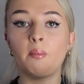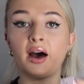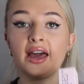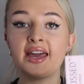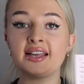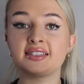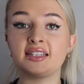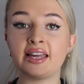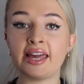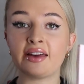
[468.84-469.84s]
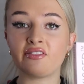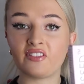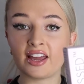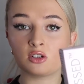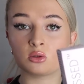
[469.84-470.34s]
But it is the
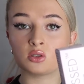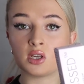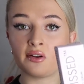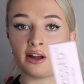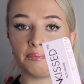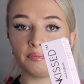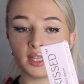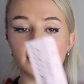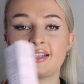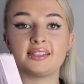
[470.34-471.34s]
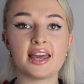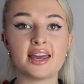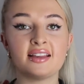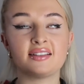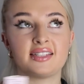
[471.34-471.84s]
facial serum. This
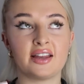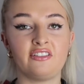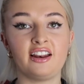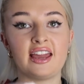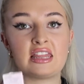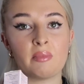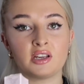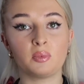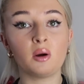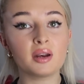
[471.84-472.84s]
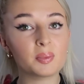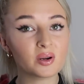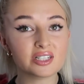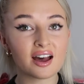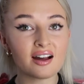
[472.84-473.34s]
is definitely the most popular
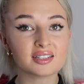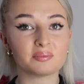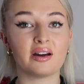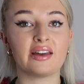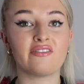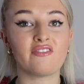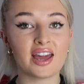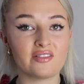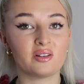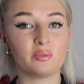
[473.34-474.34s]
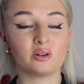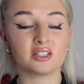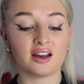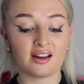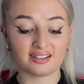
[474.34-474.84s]
product, my favourite
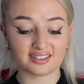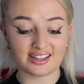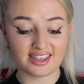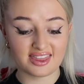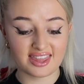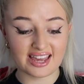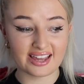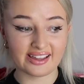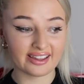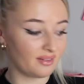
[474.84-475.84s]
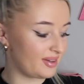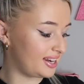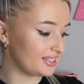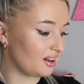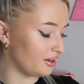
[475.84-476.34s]
product, I think. I mean,
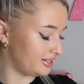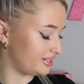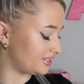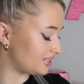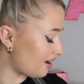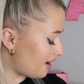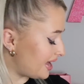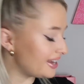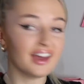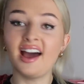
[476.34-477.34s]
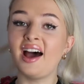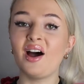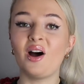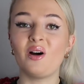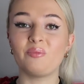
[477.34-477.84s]
it's hard to decide,
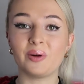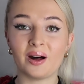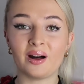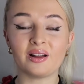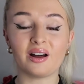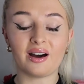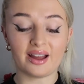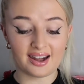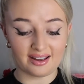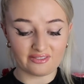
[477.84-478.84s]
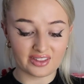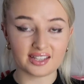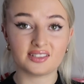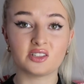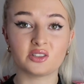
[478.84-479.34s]
but I love
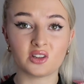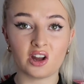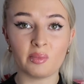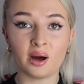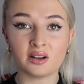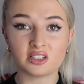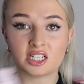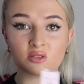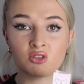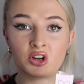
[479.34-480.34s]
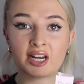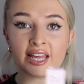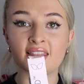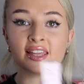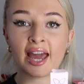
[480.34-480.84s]
this so much. It's
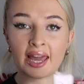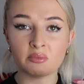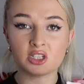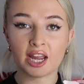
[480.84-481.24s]
really the game